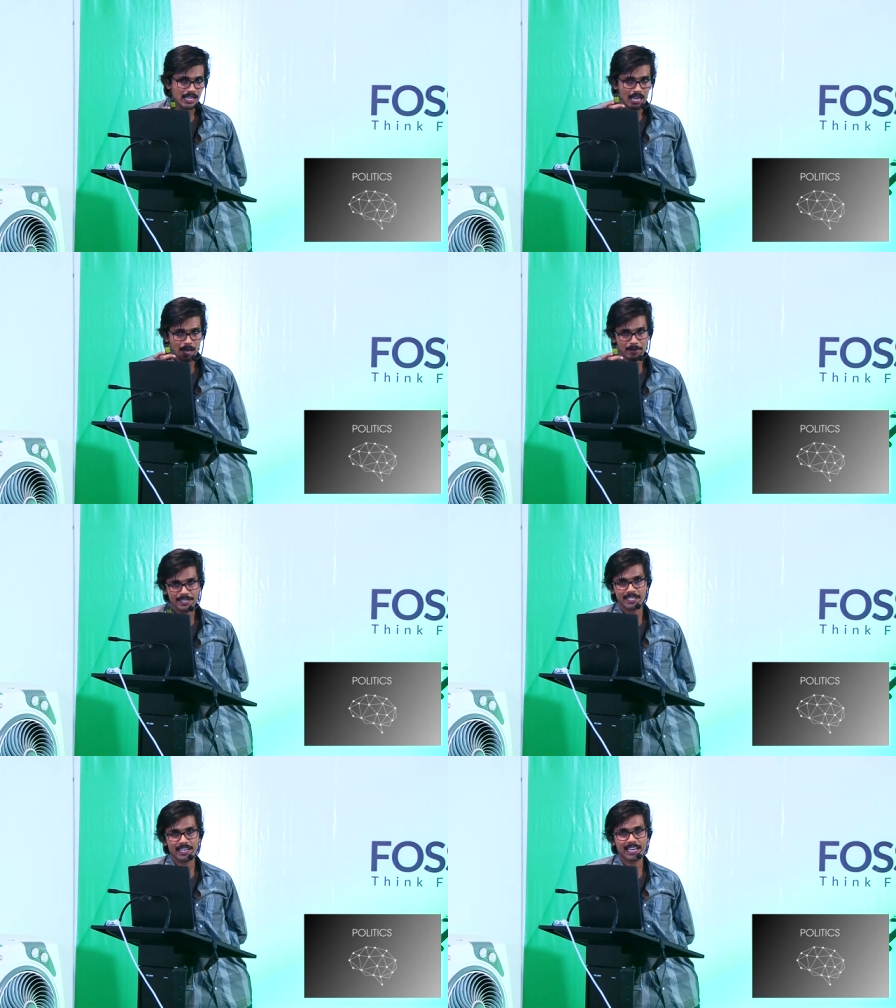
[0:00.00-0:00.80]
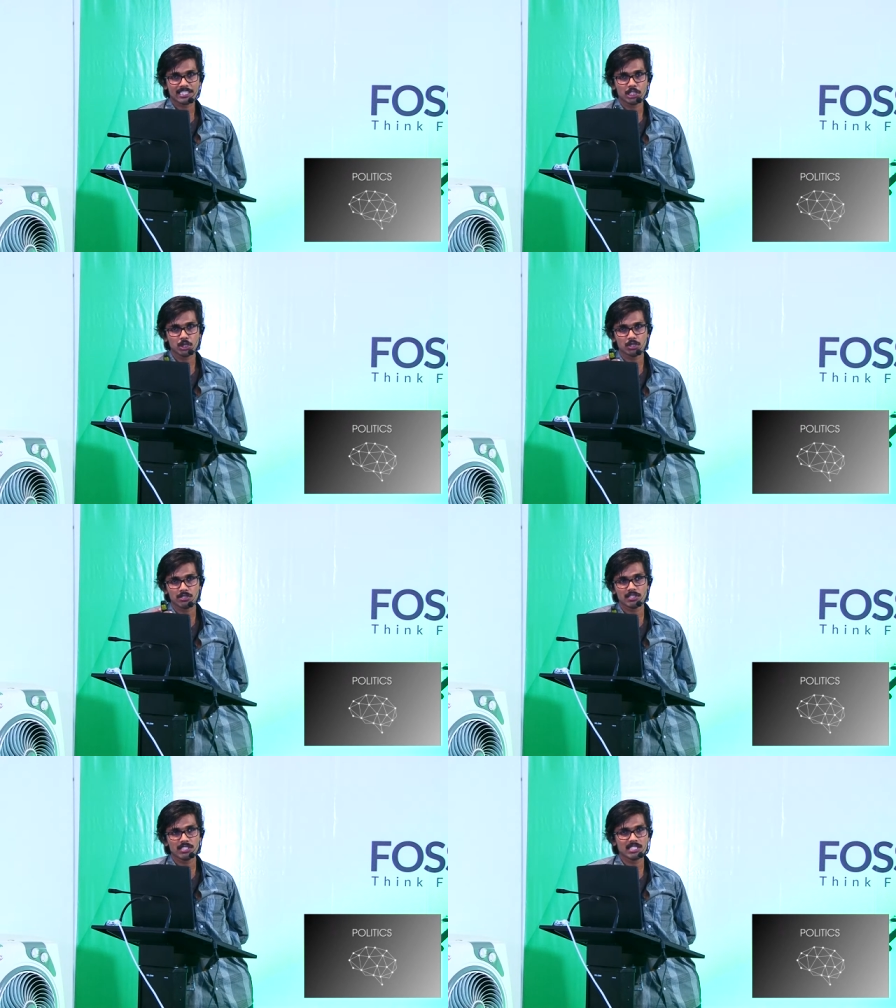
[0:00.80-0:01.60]
American election in
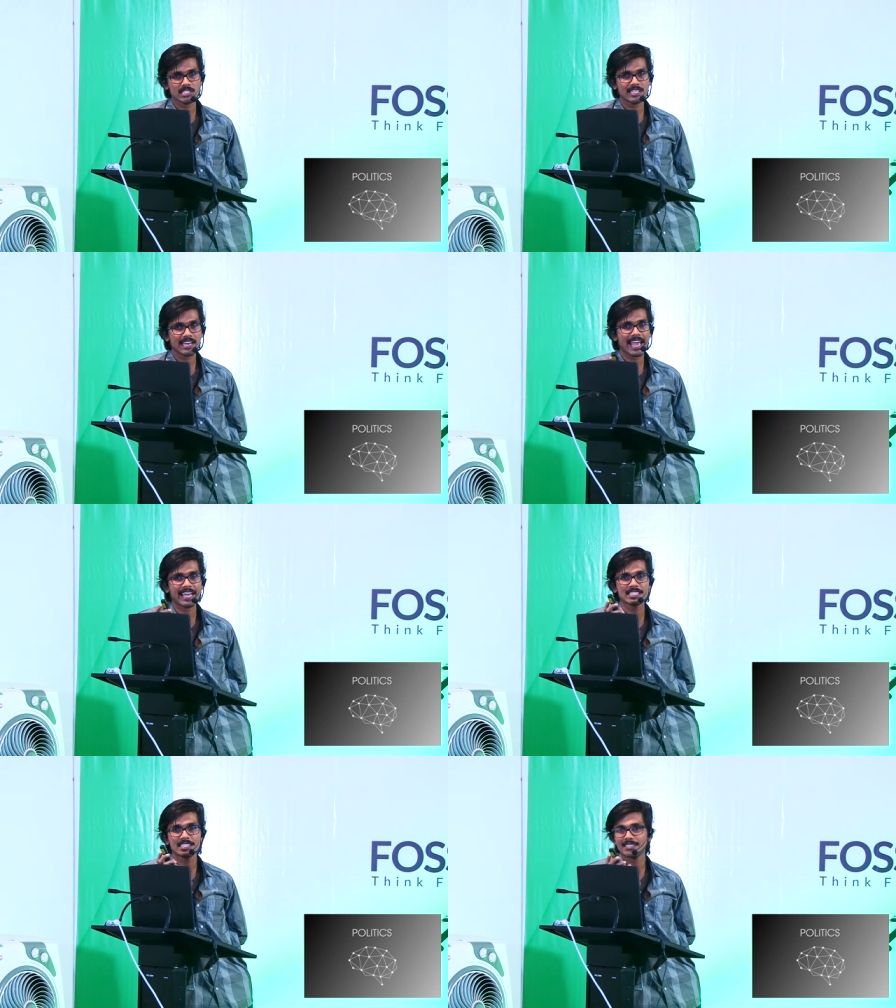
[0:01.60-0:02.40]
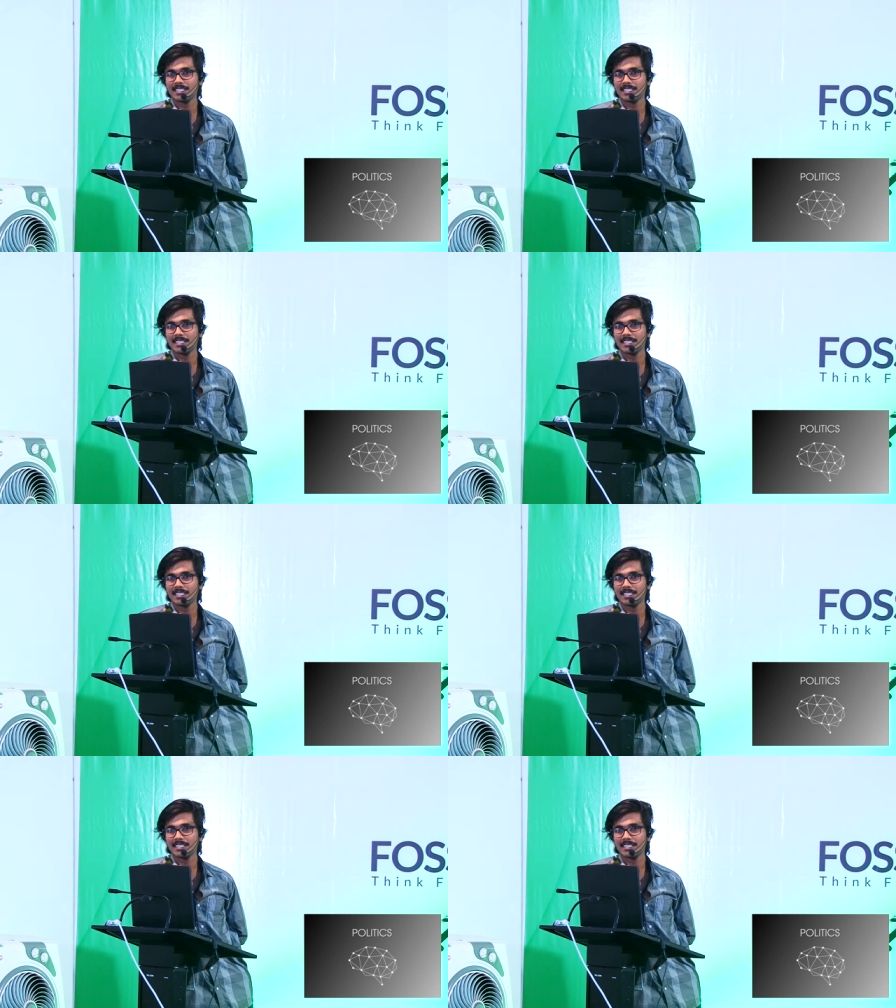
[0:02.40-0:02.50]
2016 and